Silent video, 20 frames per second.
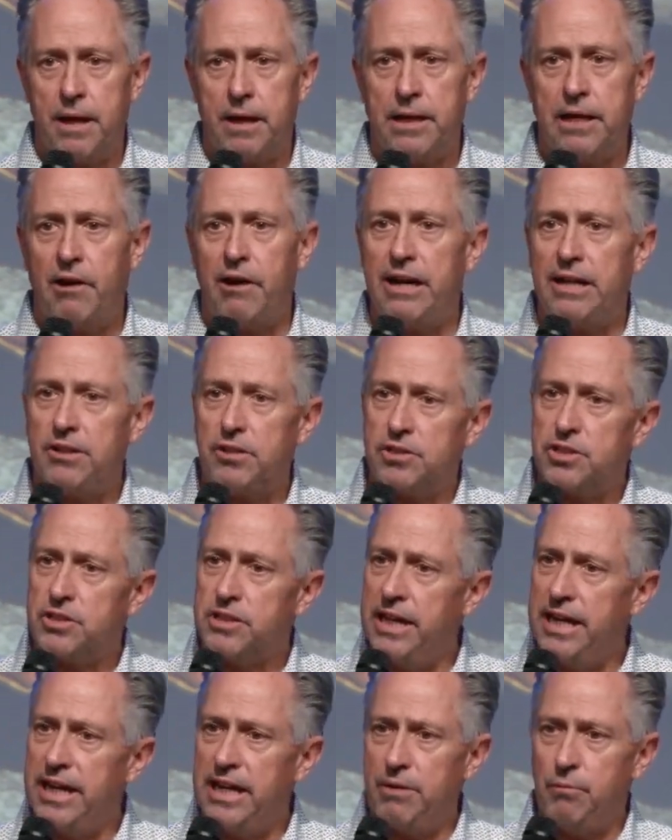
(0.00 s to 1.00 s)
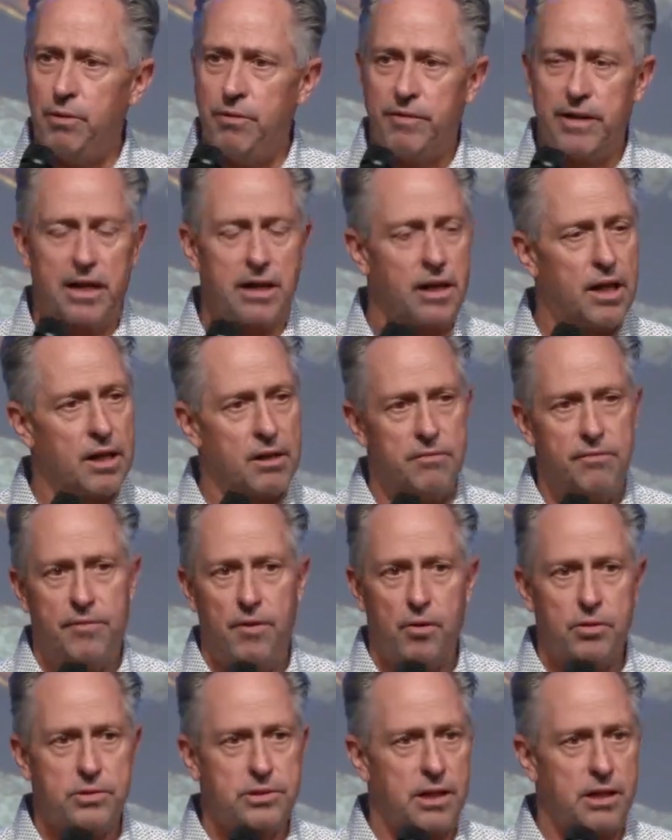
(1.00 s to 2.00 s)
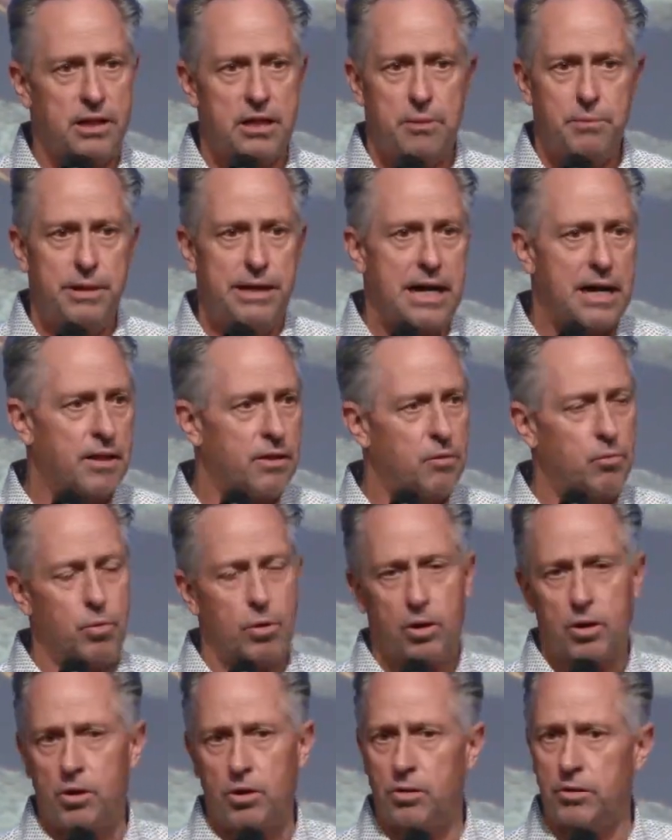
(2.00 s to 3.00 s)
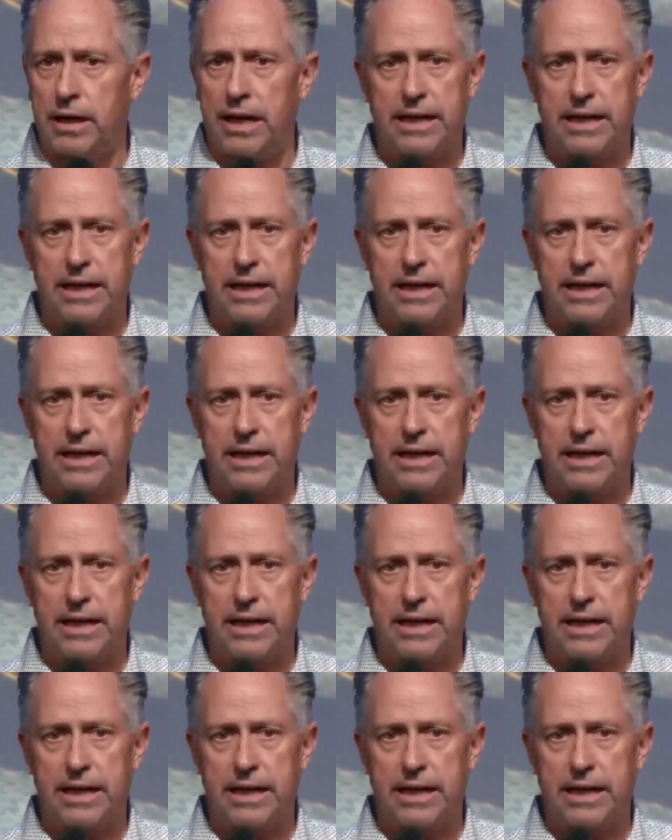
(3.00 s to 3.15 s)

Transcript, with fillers: Now, I understand we've got a lot of folks that are coming out of the world.